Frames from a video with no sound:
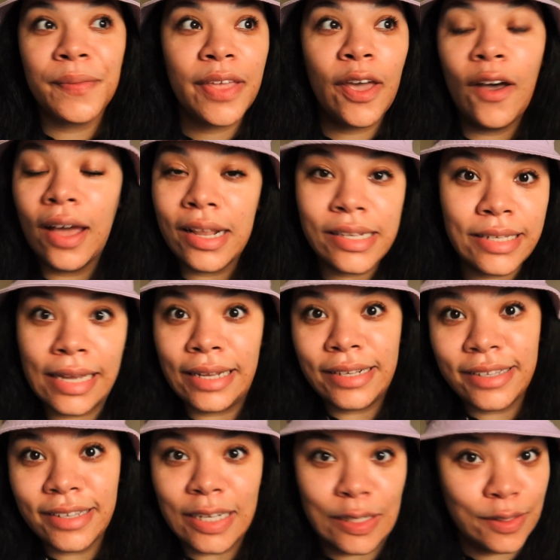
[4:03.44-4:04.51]

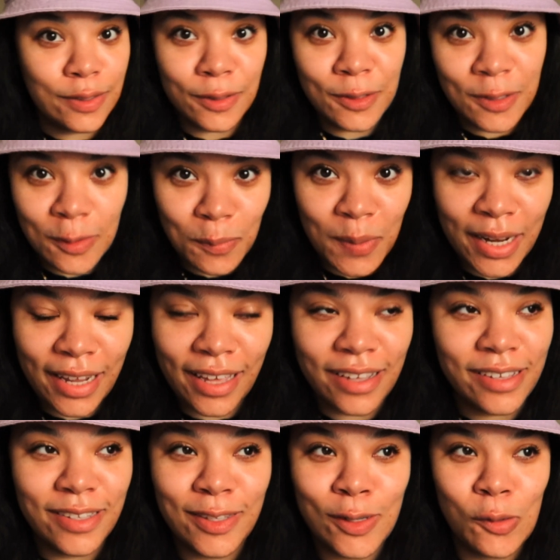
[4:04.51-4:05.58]
content on social
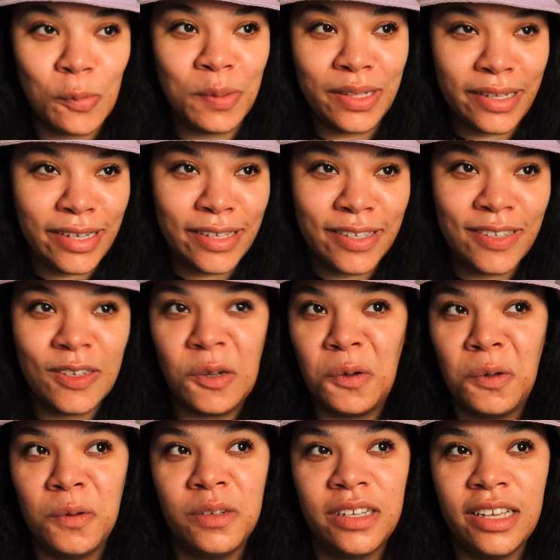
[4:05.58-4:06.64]
media, so please
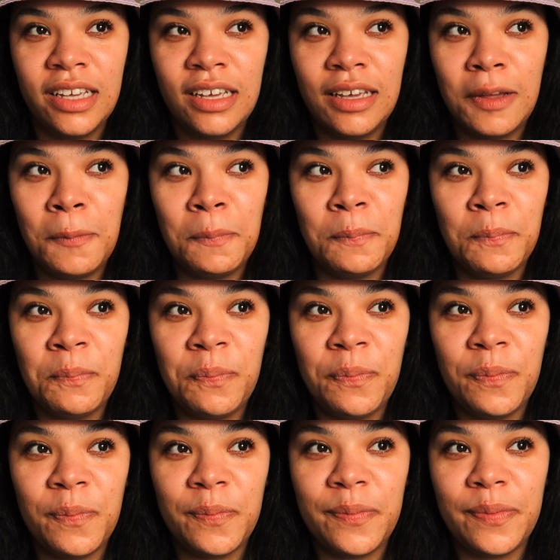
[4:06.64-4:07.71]
don't.
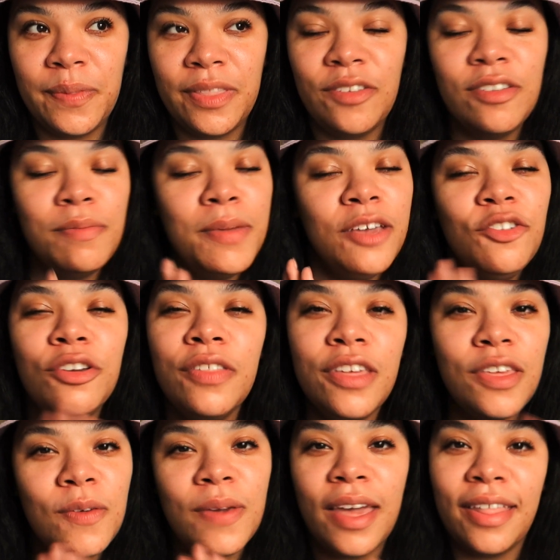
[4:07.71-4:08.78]
Just make sure that
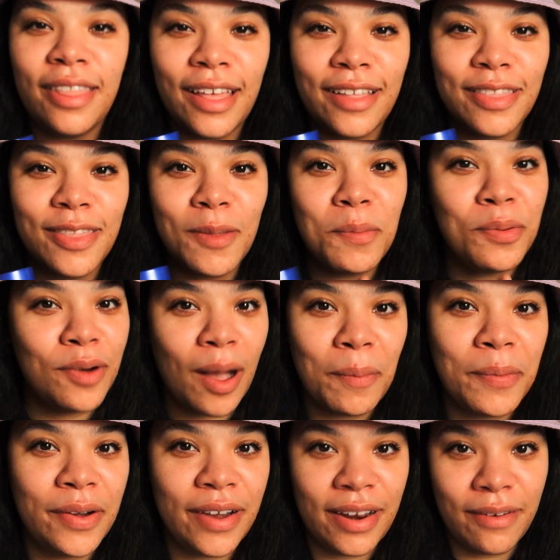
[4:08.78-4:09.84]
you get the
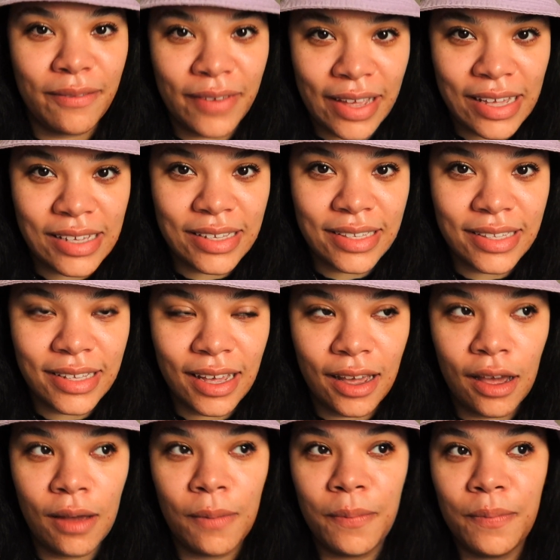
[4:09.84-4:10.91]
proper advice,
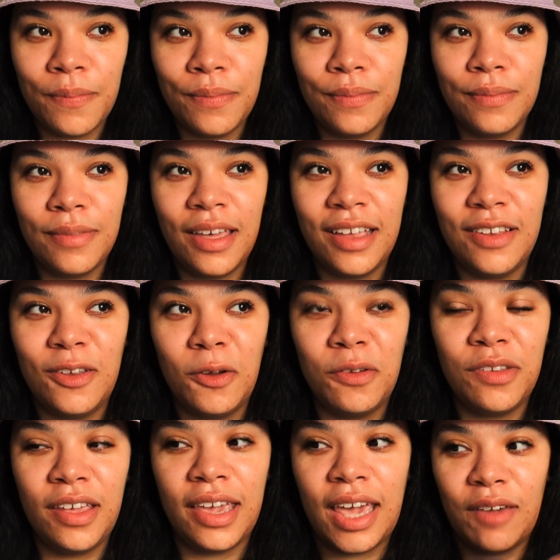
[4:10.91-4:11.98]
and don't
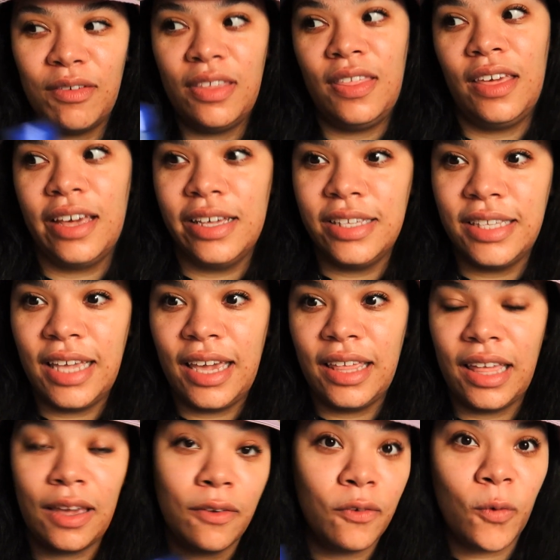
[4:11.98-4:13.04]
take everything I
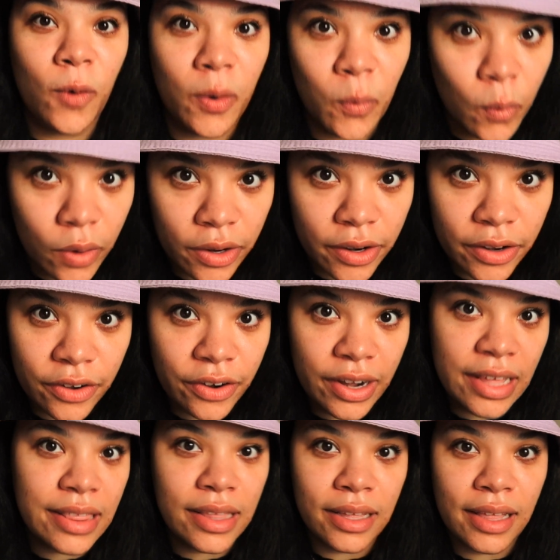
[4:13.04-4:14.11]
say for a word or
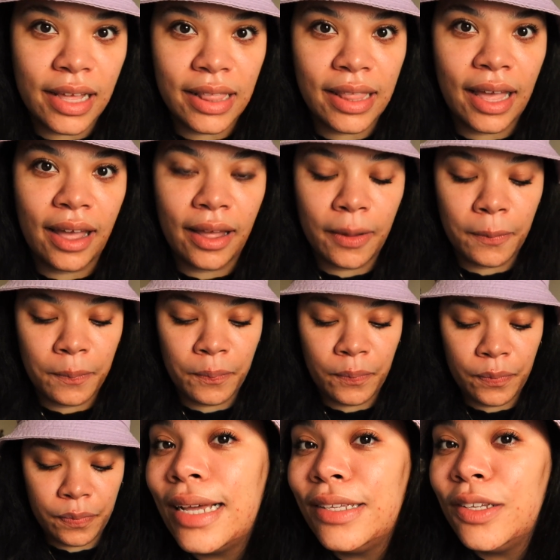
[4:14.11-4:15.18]
anything like that.
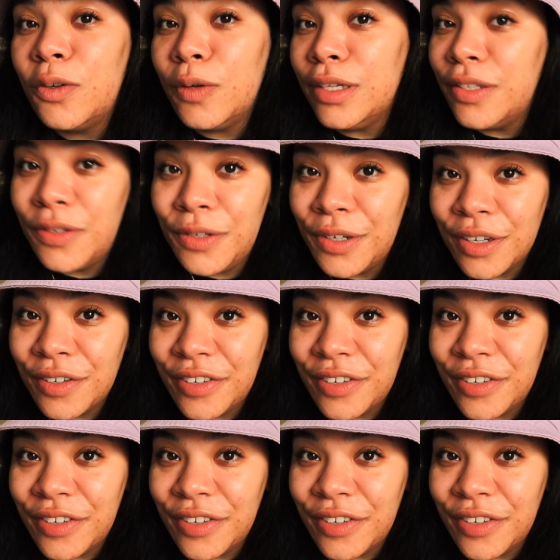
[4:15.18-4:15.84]
As always, do your own